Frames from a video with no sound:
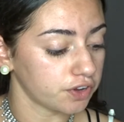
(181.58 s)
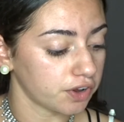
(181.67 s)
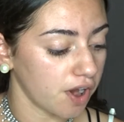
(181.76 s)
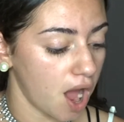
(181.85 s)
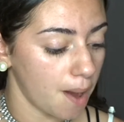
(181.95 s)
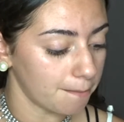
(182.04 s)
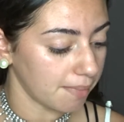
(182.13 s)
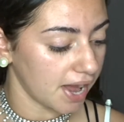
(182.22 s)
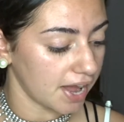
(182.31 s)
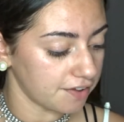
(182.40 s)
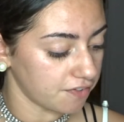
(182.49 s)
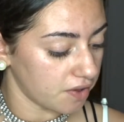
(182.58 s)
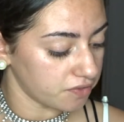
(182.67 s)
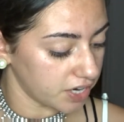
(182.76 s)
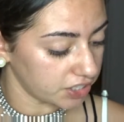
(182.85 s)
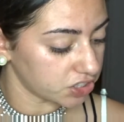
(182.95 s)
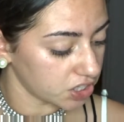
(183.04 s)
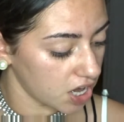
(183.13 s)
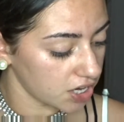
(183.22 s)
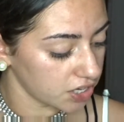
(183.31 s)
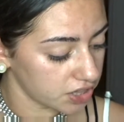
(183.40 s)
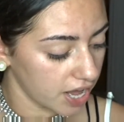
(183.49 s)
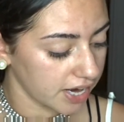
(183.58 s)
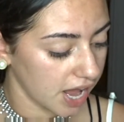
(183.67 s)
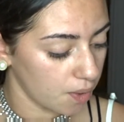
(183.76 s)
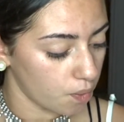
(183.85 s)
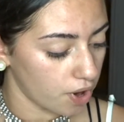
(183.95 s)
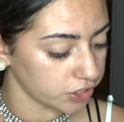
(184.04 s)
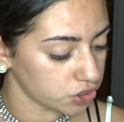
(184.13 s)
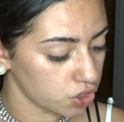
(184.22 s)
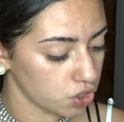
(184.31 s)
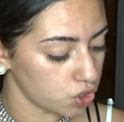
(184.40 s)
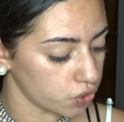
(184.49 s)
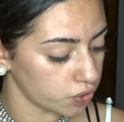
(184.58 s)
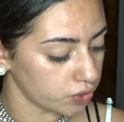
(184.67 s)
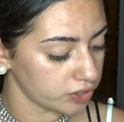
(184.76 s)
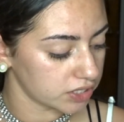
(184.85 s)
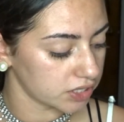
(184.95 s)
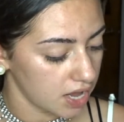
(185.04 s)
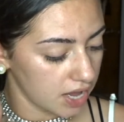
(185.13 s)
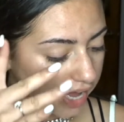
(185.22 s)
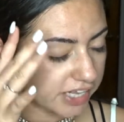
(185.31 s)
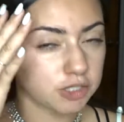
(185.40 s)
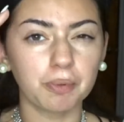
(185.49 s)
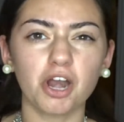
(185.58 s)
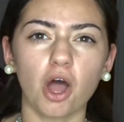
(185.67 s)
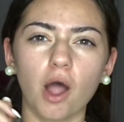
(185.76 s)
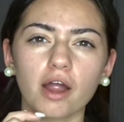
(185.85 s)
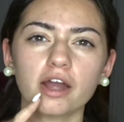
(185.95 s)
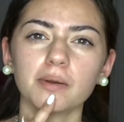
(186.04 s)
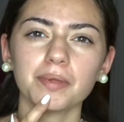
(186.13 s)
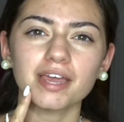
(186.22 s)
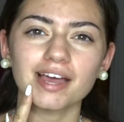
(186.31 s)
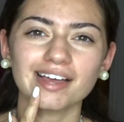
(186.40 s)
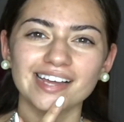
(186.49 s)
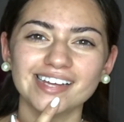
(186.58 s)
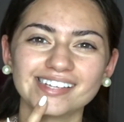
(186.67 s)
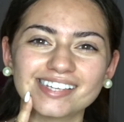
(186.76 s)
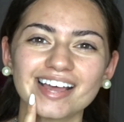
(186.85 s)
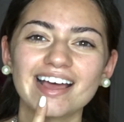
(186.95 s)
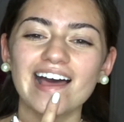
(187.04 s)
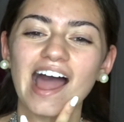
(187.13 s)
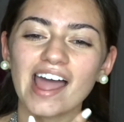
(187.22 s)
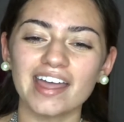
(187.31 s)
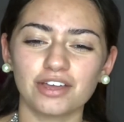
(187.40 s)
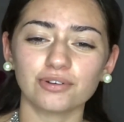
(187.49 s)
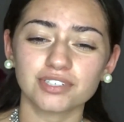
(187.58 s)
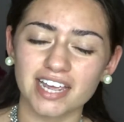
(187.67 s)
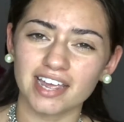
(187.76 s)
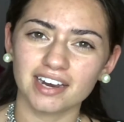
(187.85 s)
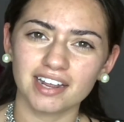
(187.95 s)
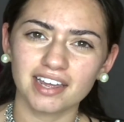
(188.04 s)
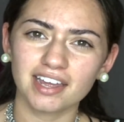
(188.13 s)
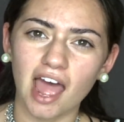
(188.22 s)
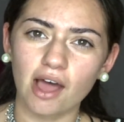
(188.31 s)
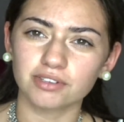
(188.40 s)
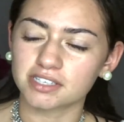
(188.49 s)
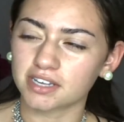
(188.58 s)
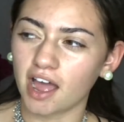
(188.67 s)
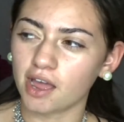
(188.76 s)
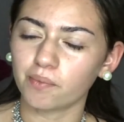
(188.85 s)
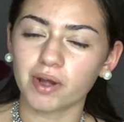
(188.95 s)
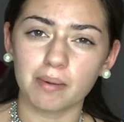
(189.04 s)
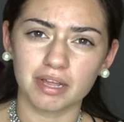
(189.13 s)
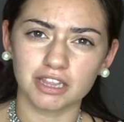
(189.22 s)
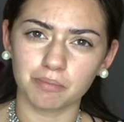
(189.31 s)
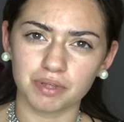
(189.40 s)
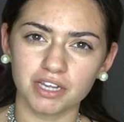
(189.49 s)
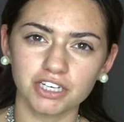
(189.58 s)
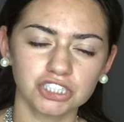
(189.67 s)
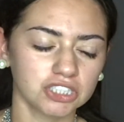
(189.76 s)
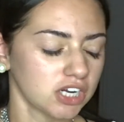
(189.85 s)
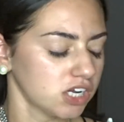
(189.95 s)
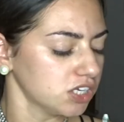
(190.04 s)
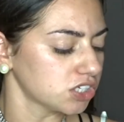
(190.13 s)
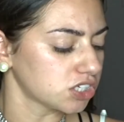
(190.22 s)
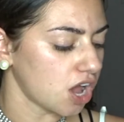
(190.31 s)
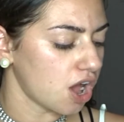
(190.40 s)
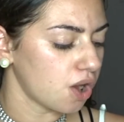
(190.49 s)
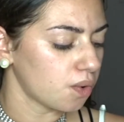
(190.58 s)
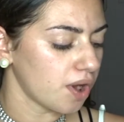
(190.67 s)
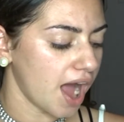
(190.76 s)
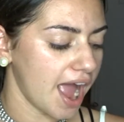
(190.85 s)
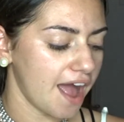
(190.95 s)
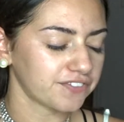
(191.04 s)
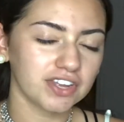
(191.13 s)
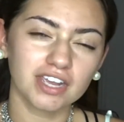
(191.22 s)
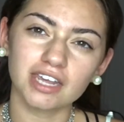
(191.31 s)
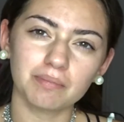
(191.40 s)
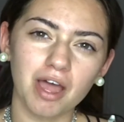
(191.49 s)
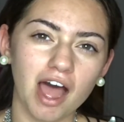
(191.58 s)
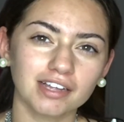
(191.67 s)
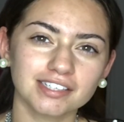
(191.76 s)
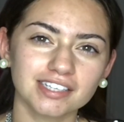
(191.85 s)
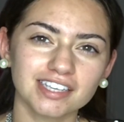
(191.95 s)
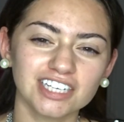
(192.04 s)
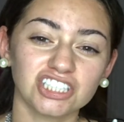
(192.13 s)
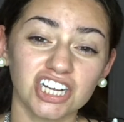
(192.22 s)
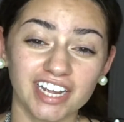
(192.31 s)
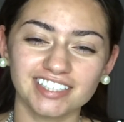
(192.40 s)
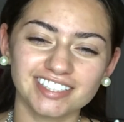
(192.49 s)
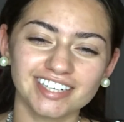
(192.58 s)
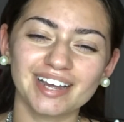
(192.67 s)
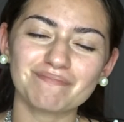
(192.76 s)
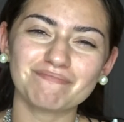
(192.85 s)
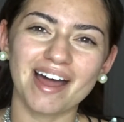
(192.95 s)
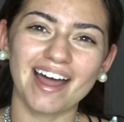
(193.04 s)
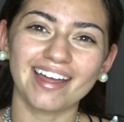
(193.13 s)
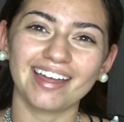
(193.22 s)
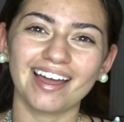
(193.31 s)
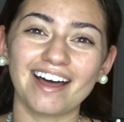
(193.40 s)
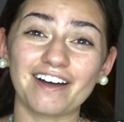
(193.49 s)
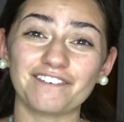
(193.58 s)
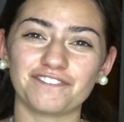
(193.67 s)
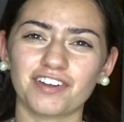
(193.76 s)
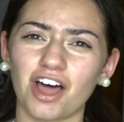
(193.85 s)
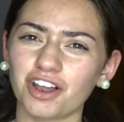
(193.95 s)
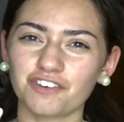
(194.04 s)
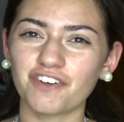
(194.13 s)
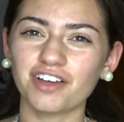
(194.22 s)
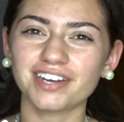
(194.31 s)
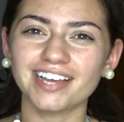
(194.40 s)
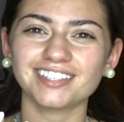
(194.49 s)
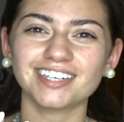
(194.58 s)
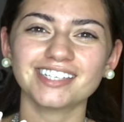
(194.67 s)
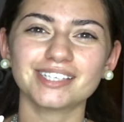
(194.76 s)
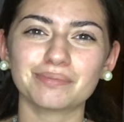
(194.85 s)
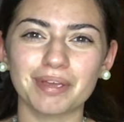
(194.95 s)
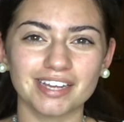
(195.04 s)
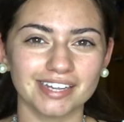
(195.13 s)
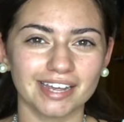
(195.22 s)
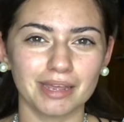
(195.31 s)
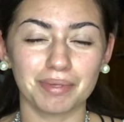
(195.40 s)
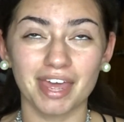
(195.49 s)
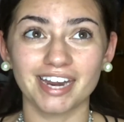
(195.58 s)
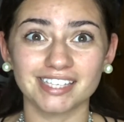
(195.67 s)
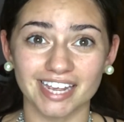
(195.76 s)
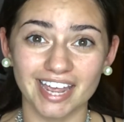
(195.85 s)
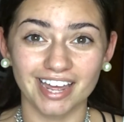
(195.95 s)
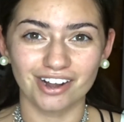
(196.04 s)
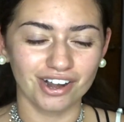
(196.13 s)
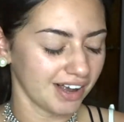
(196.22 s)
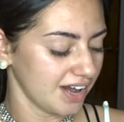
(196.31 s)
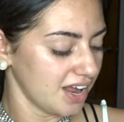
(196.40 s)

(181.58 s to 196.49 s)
figure out my foundation color that I want to use. It's been hard because I go tanning outside when I'm at the beach, so I have to keep constantly changing my color foundations because I keep getting tanner,